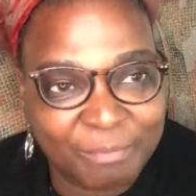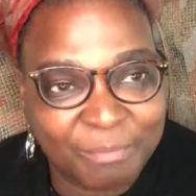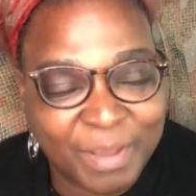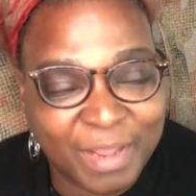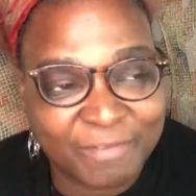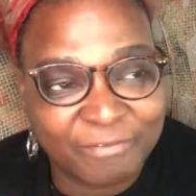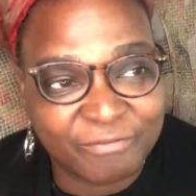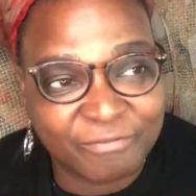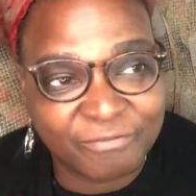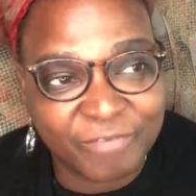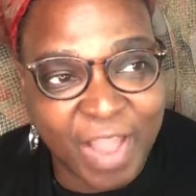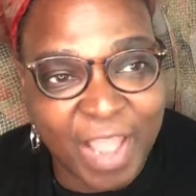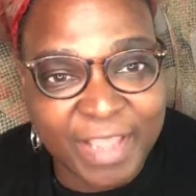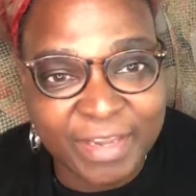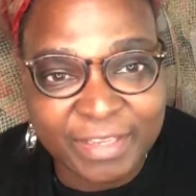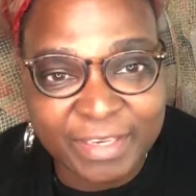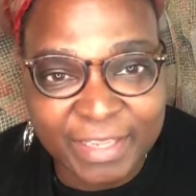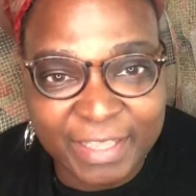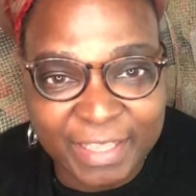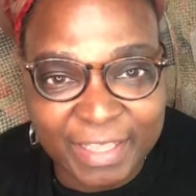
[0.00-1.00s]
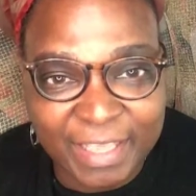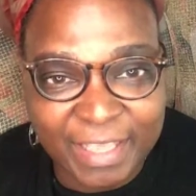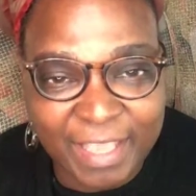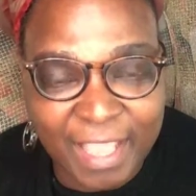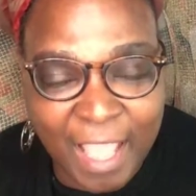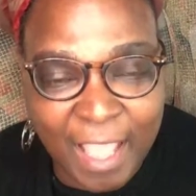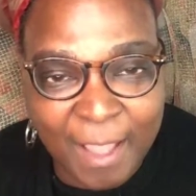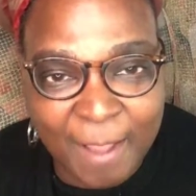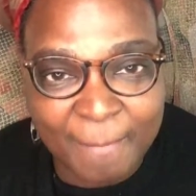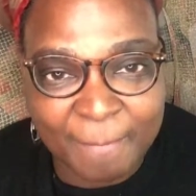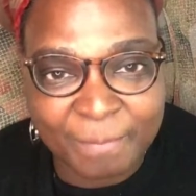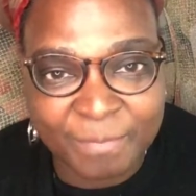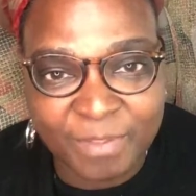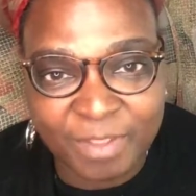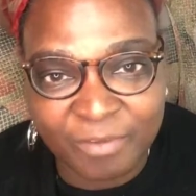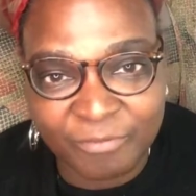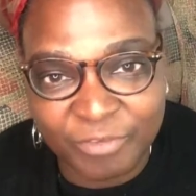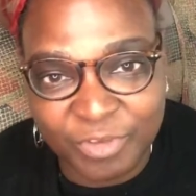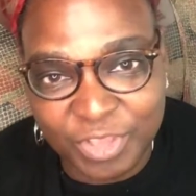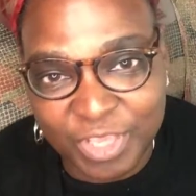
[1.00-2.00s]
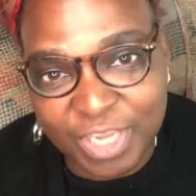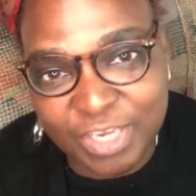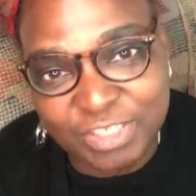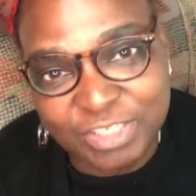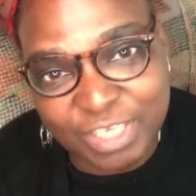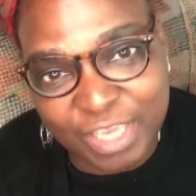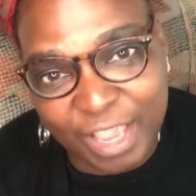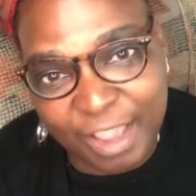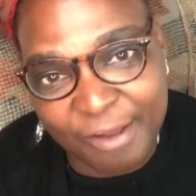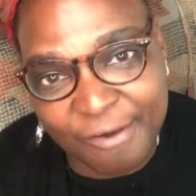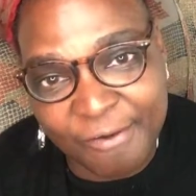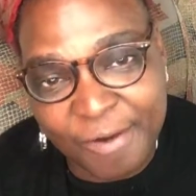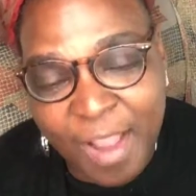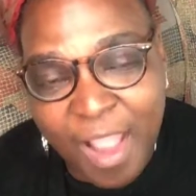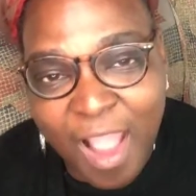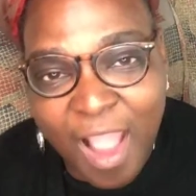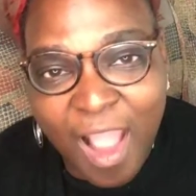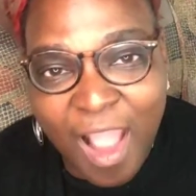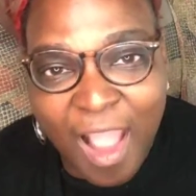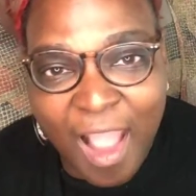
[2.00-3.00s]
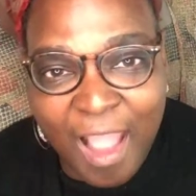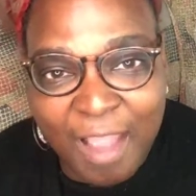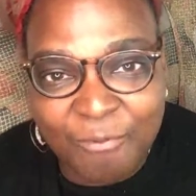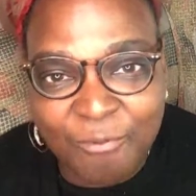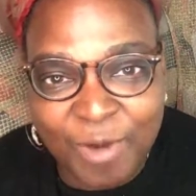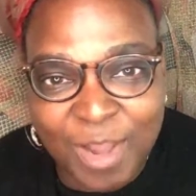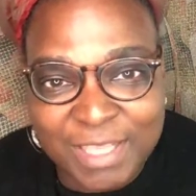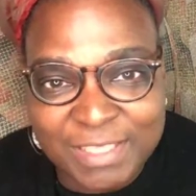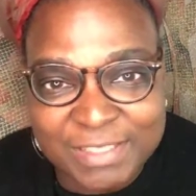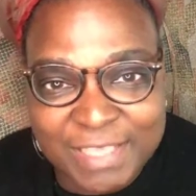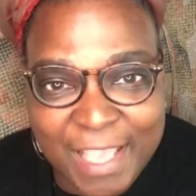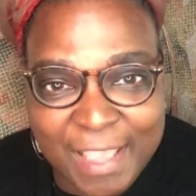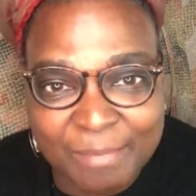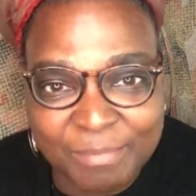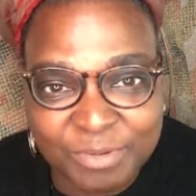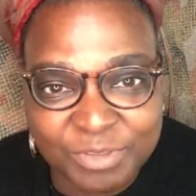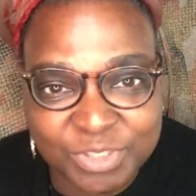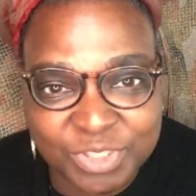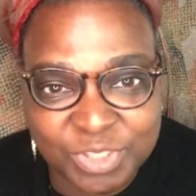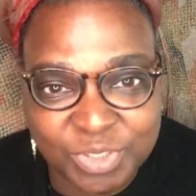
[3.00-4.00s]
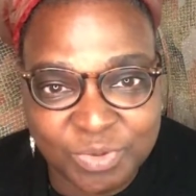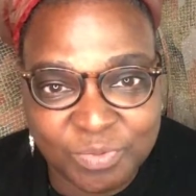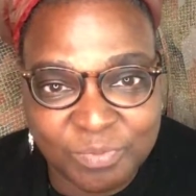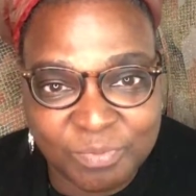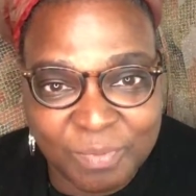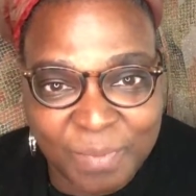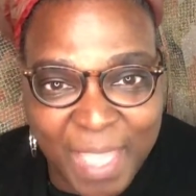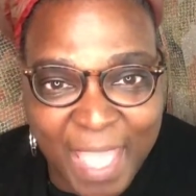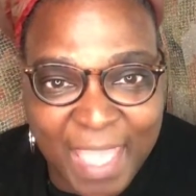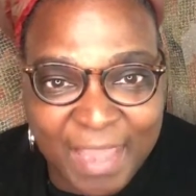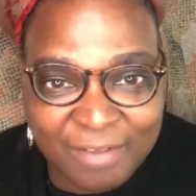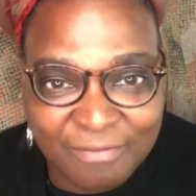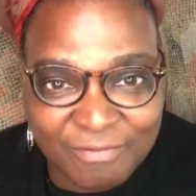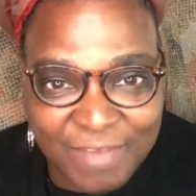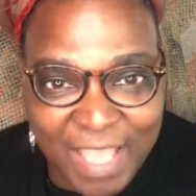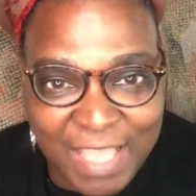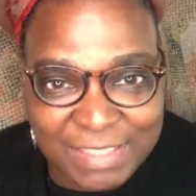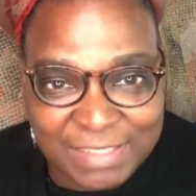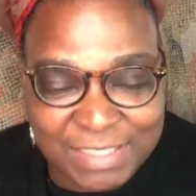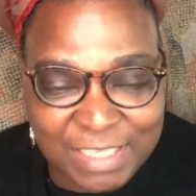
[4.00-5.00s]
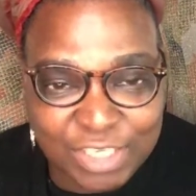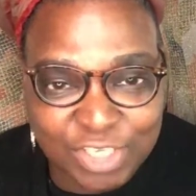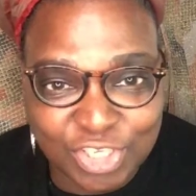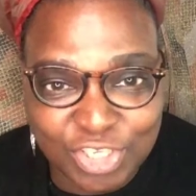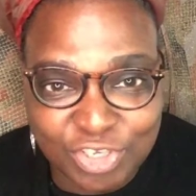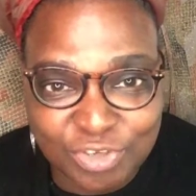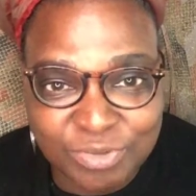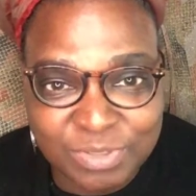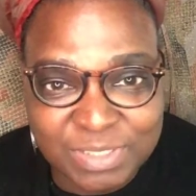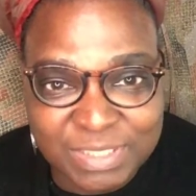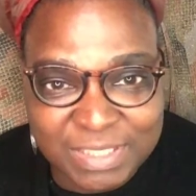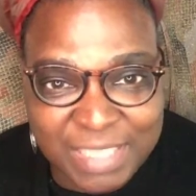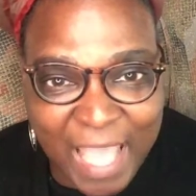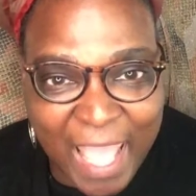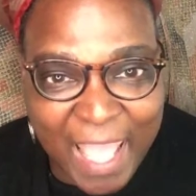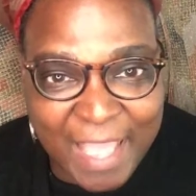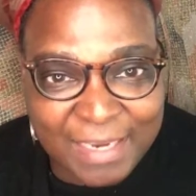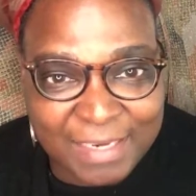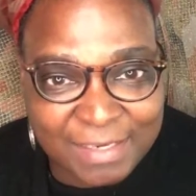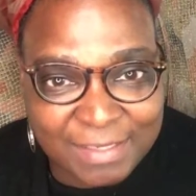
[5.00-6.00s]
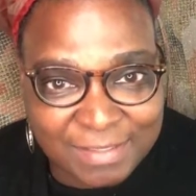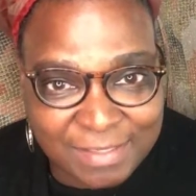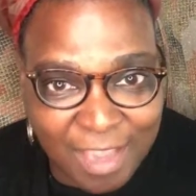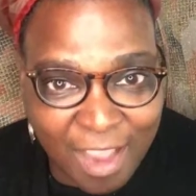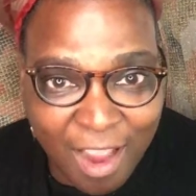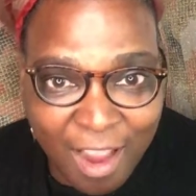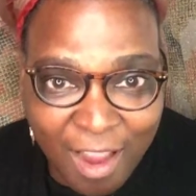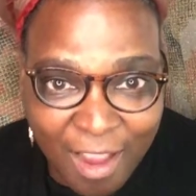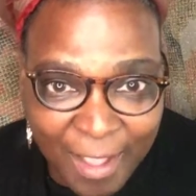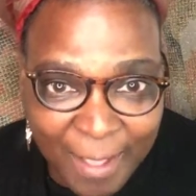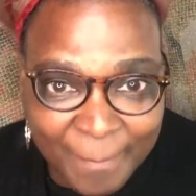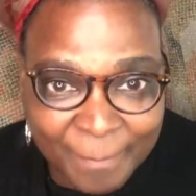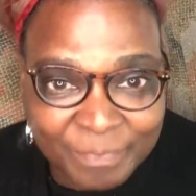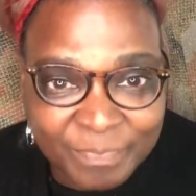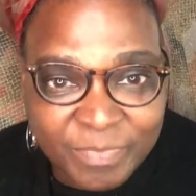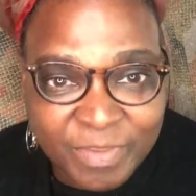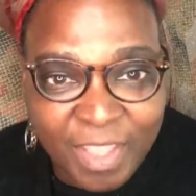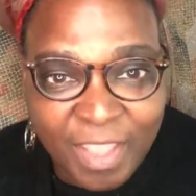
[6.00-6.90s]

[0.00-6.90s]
But finally, a few years ago, I was able to manifest and use that time.